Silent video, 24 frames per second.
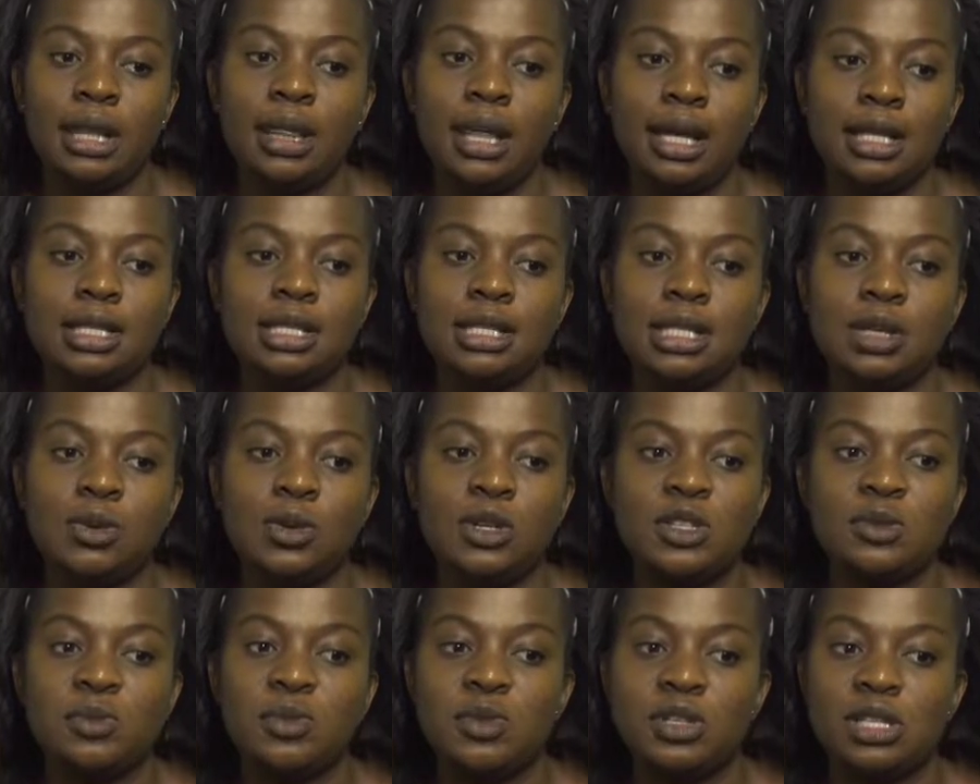that he
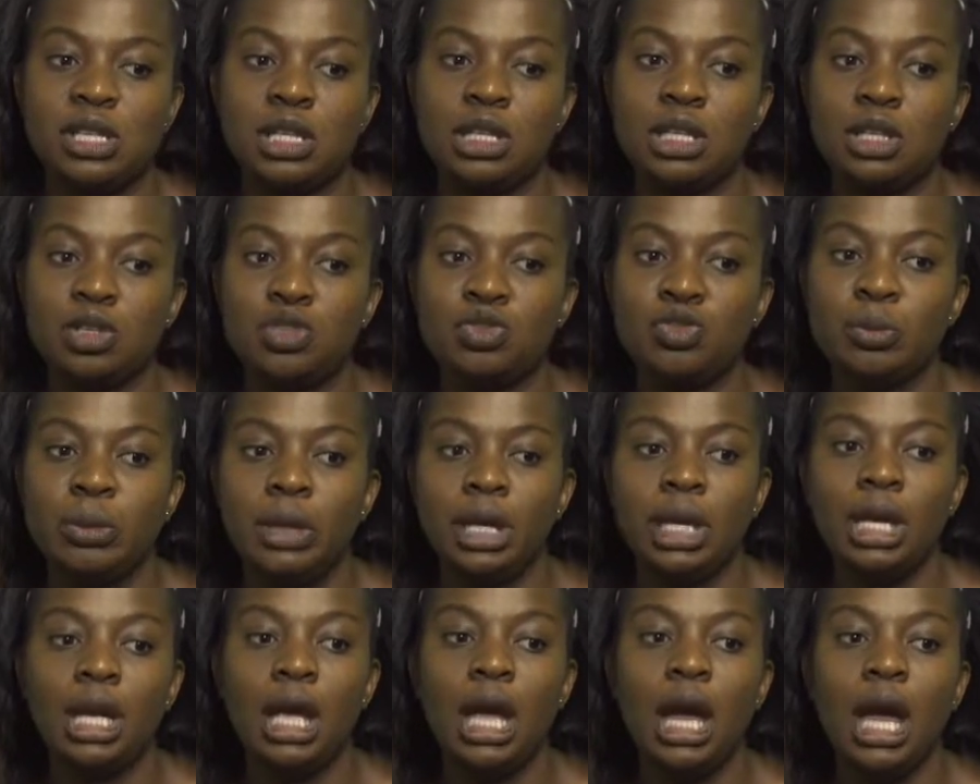was presented to
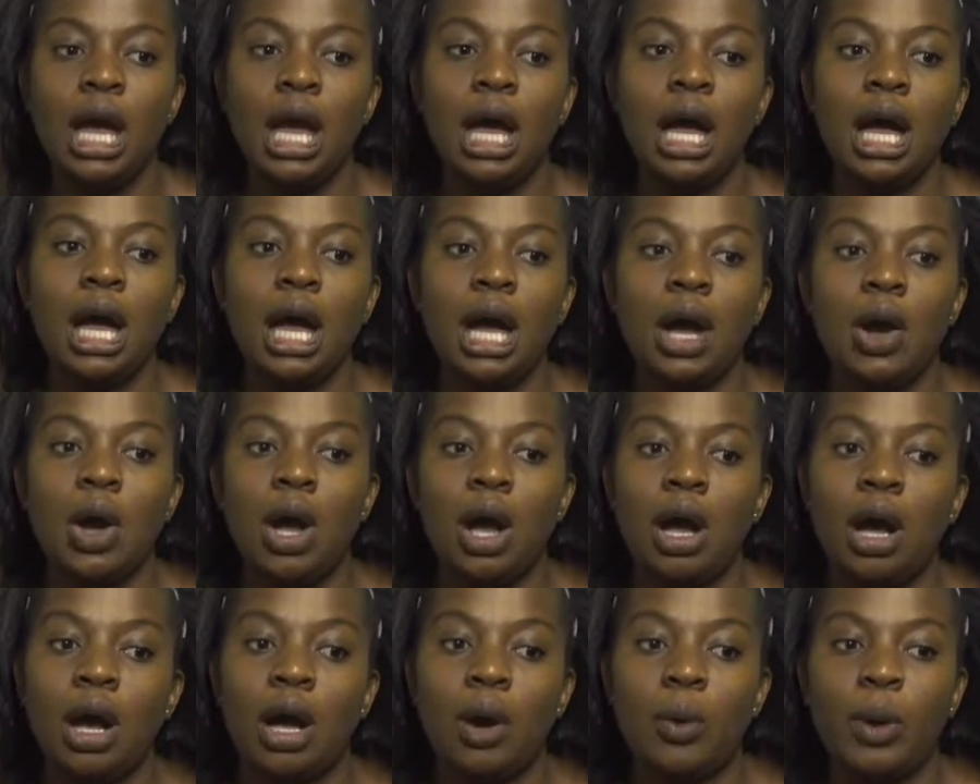me.
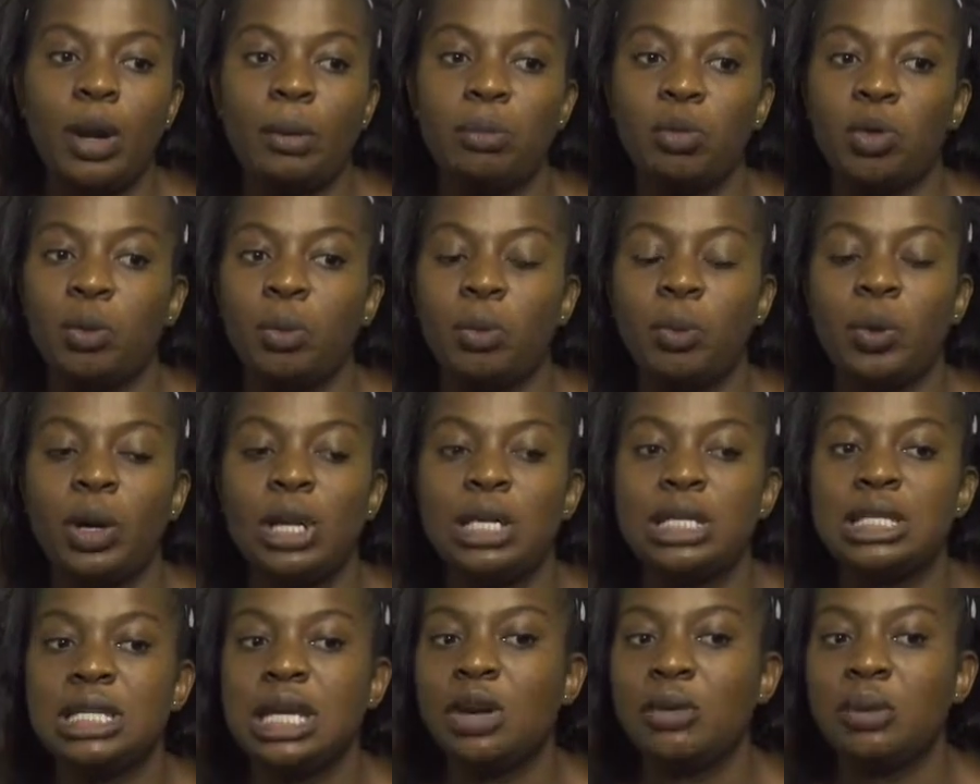
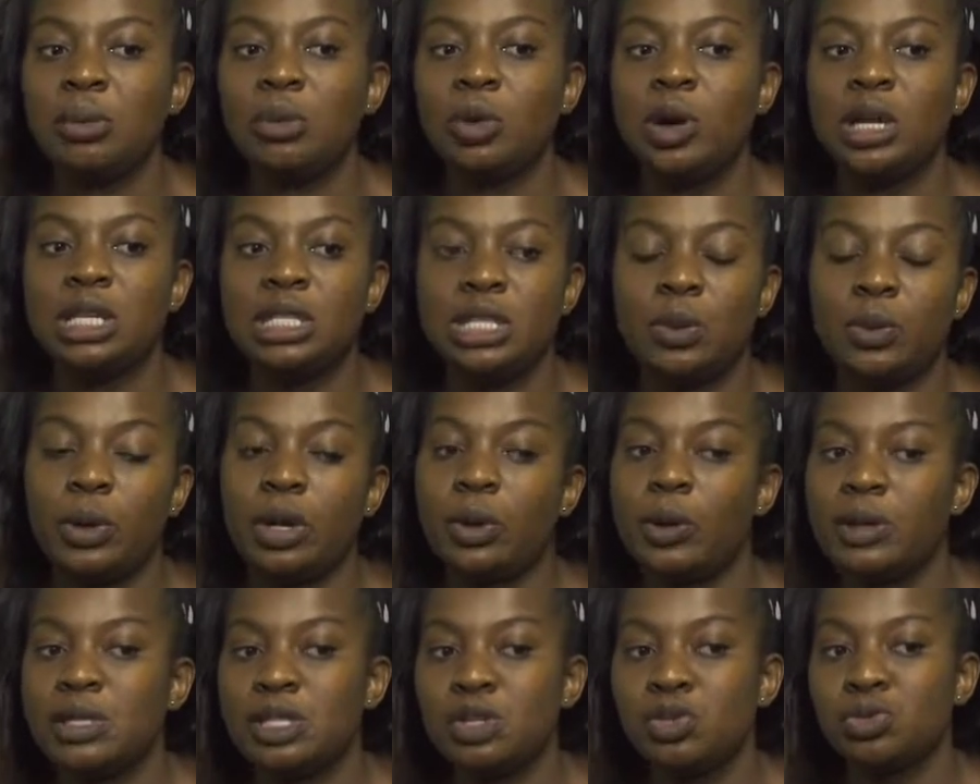One day when
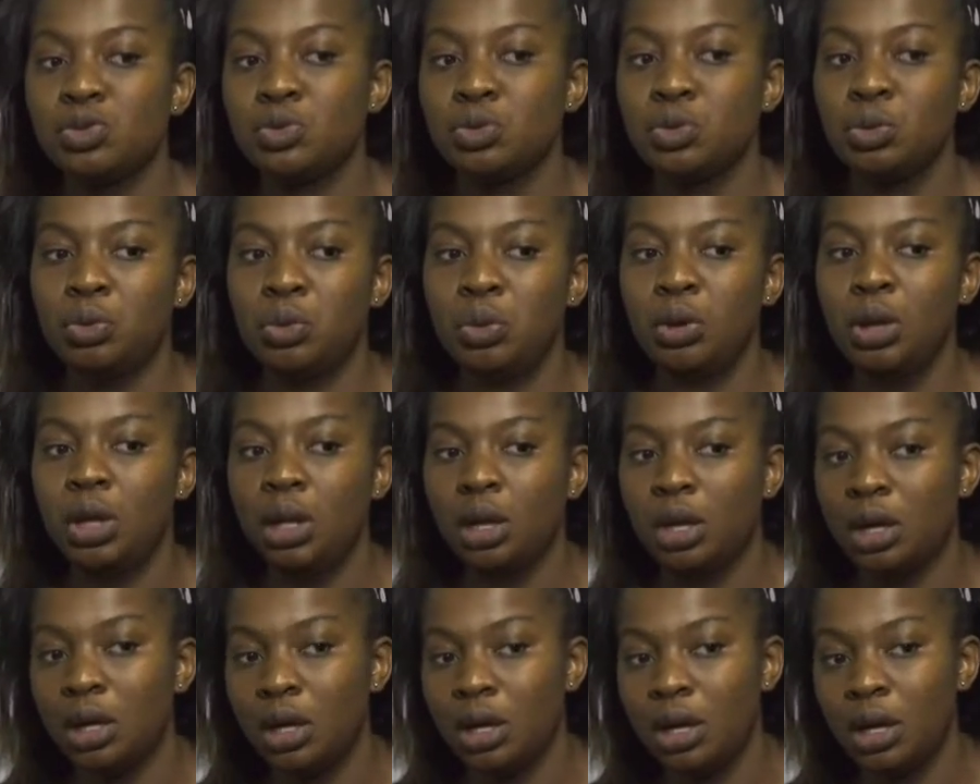I was at school,
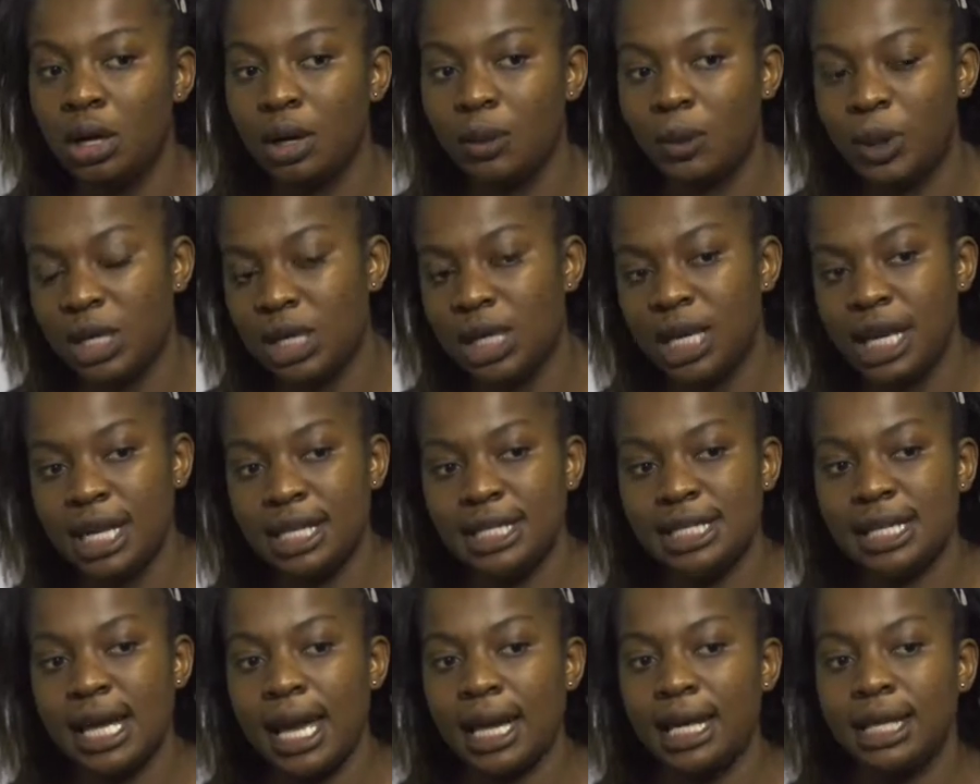when he
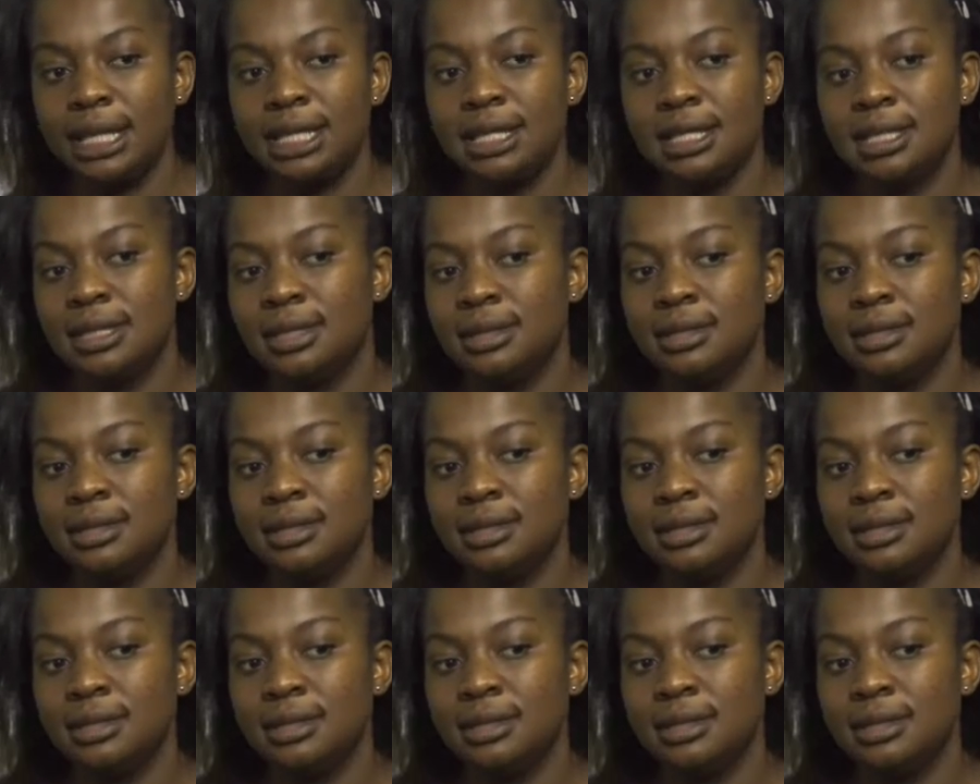had died,